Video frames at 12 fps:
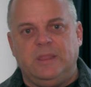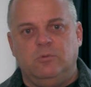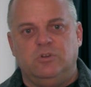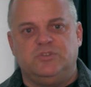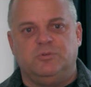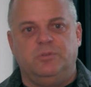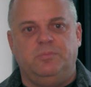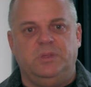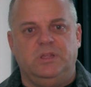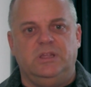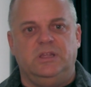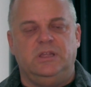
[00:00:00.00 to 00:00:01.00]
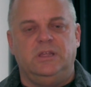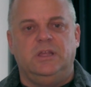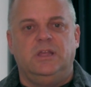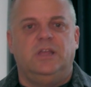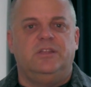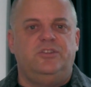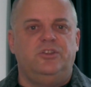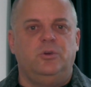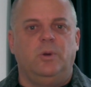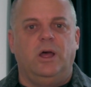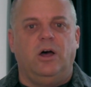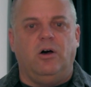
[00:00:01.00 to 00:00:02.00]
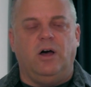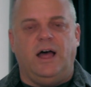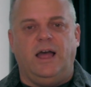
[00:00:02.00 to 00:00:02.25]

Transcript: which would be UL,